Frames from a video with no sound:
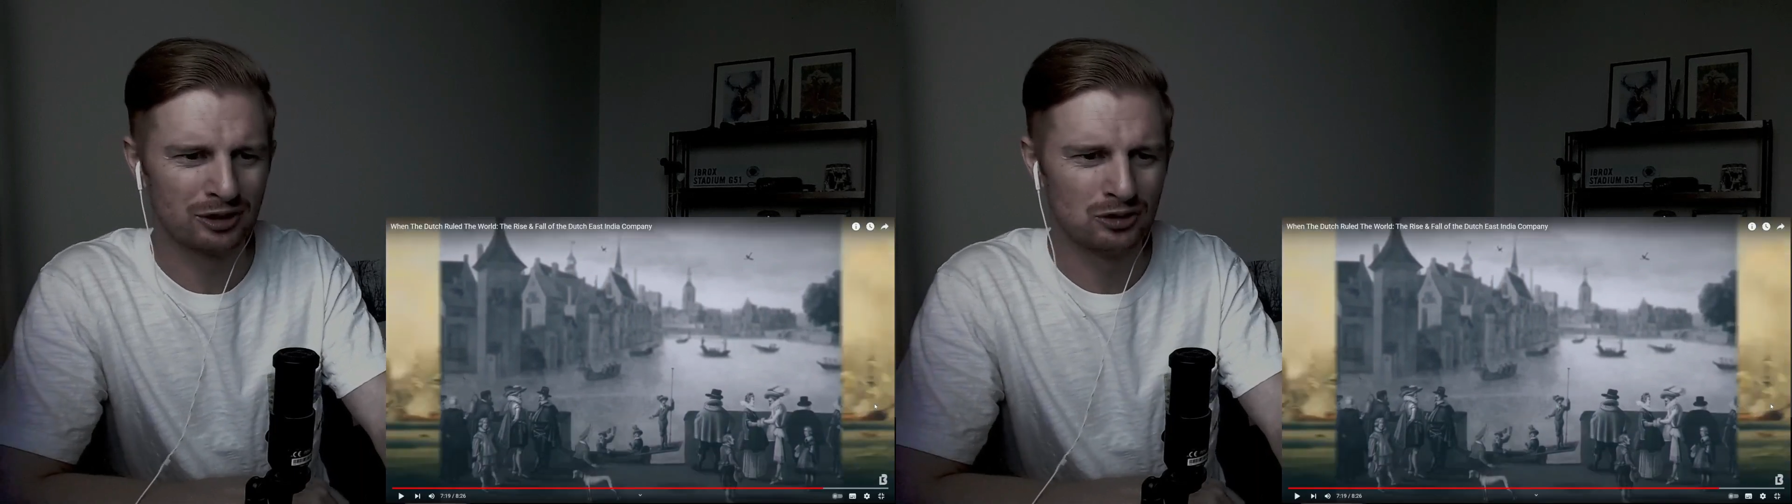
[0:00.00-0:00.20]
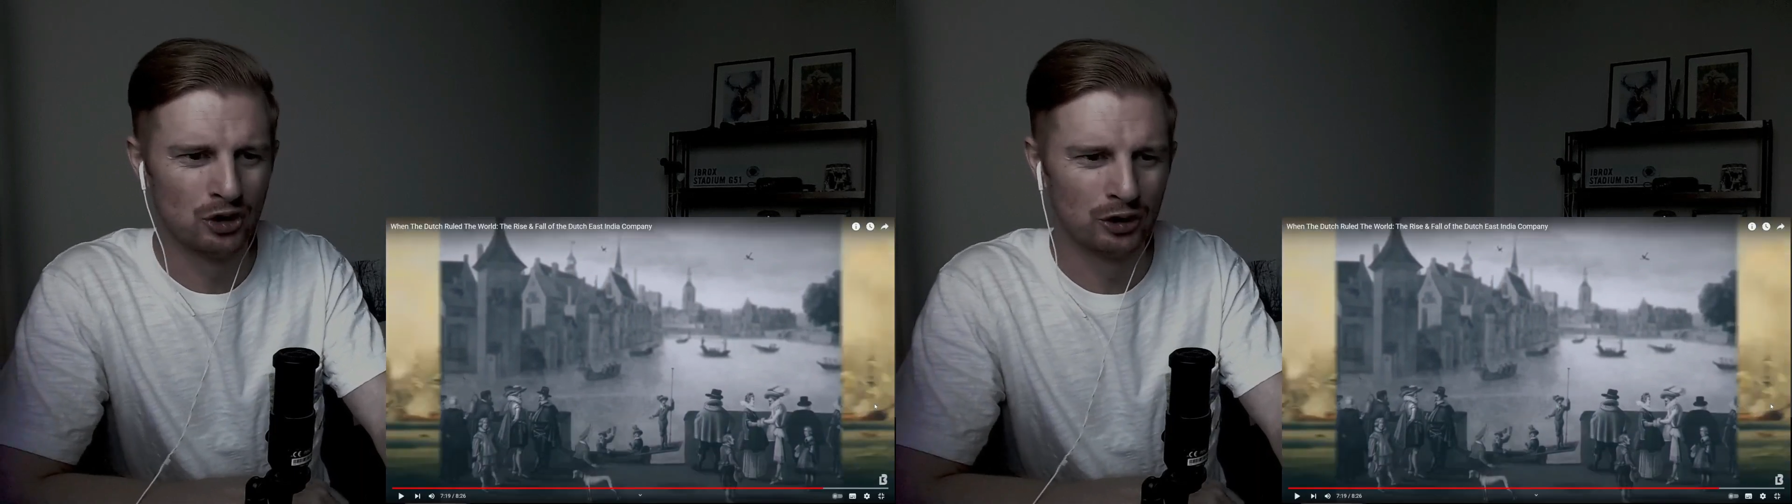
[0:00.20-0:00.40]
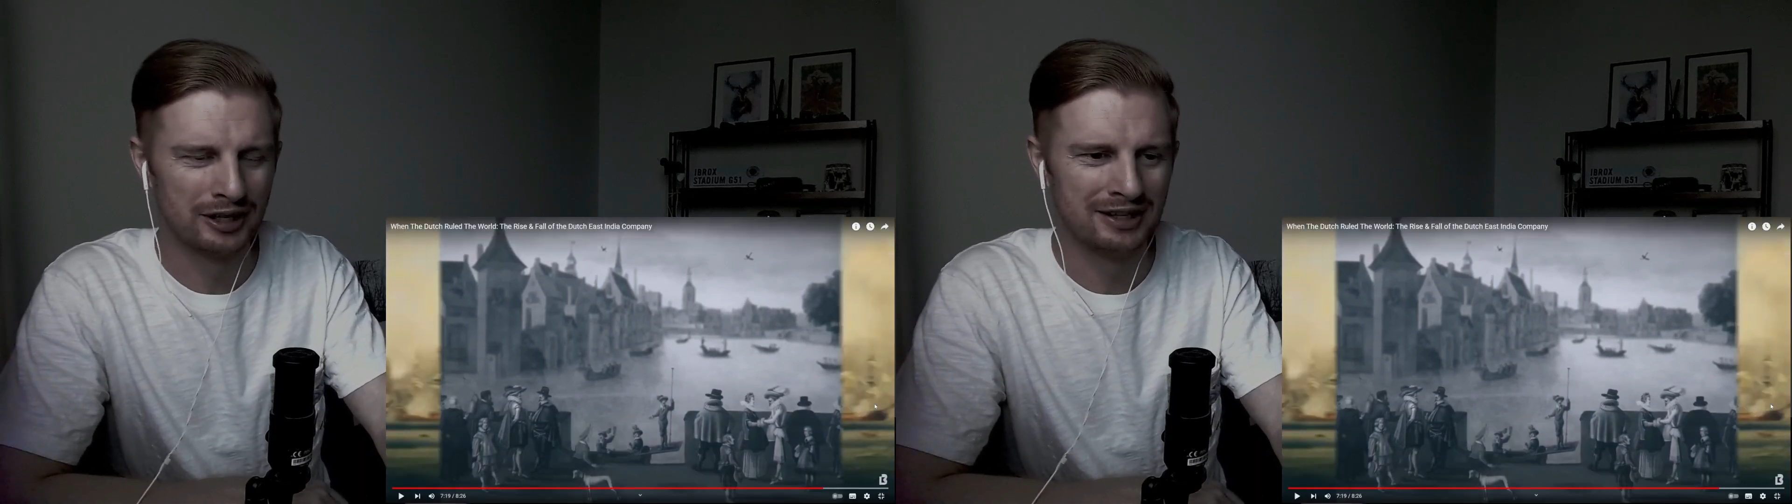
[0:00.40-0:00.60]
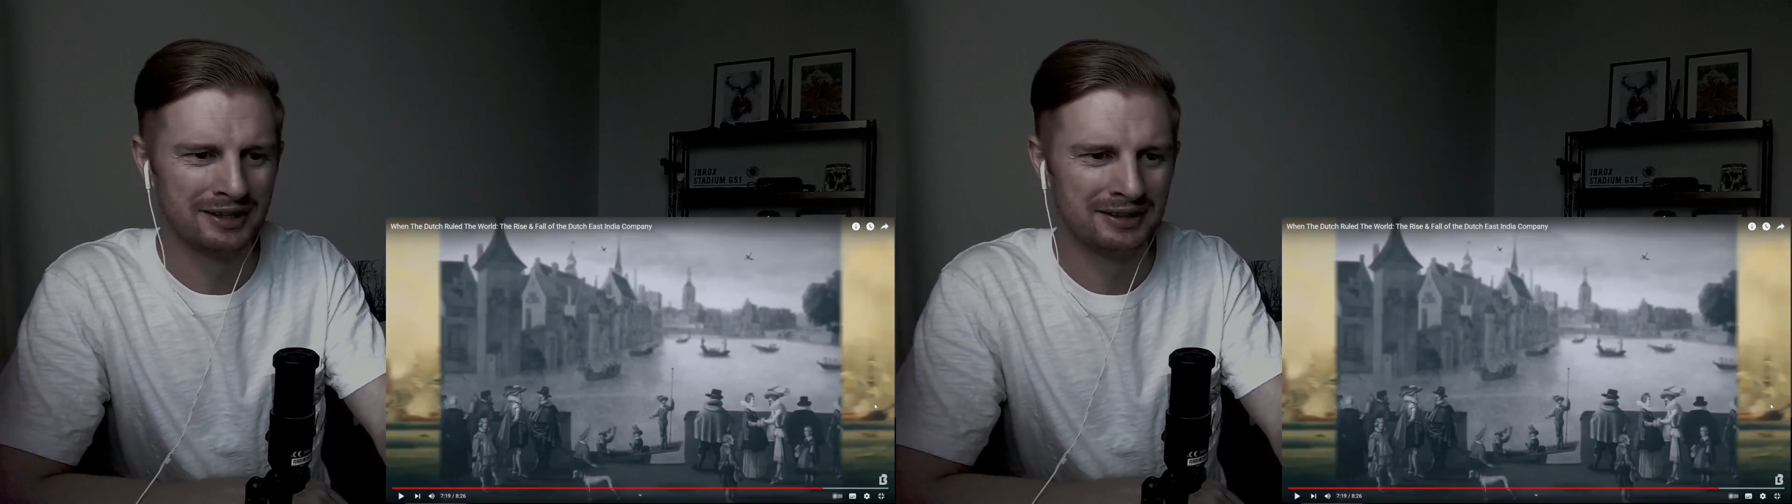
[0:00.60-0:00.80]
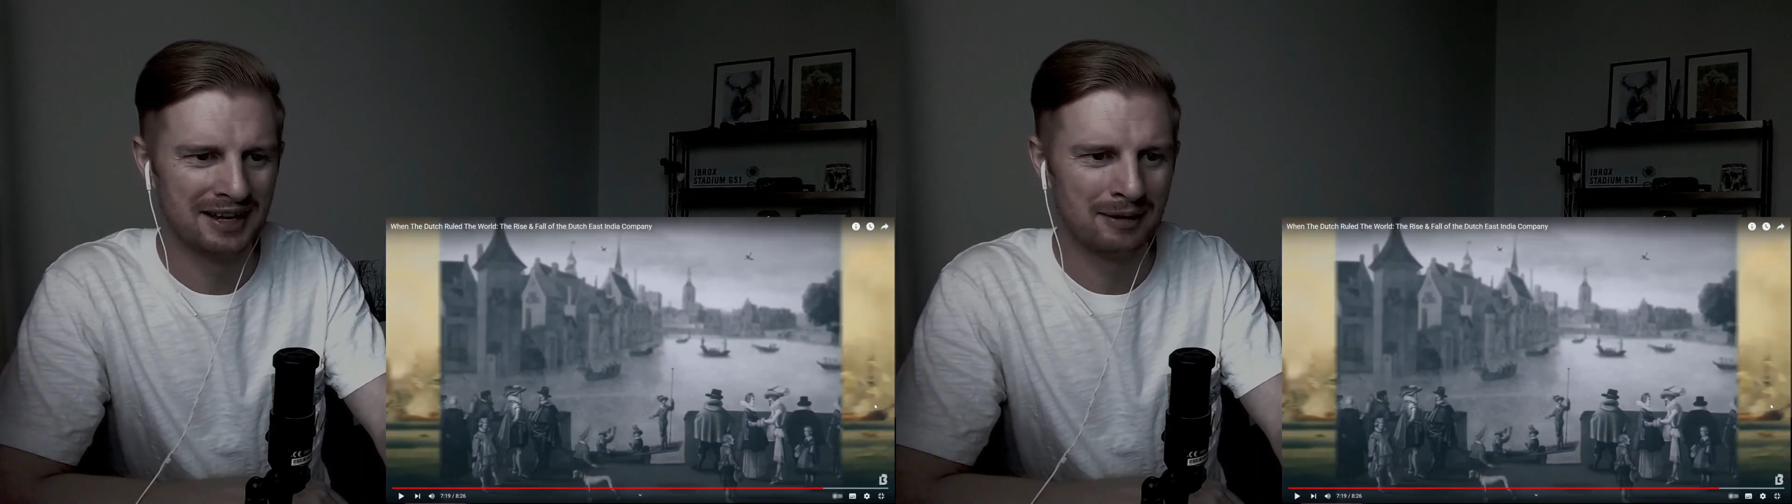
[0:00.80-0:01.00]
knew
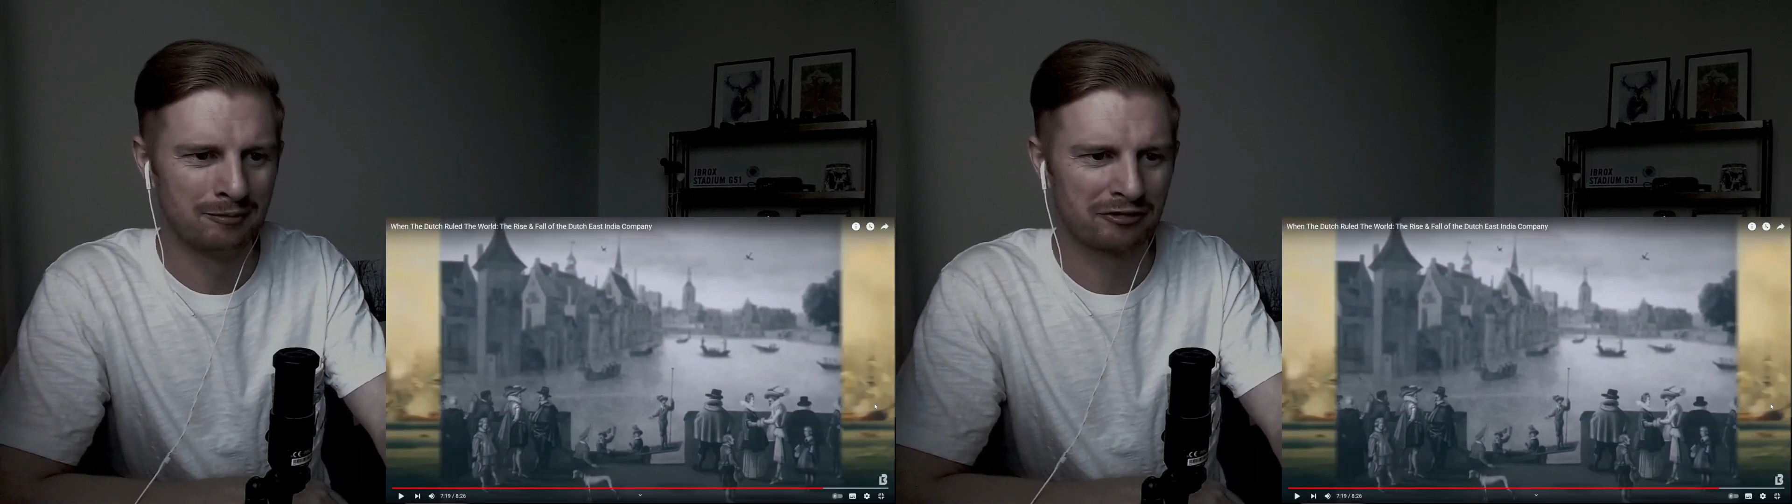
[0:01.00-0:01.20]
the name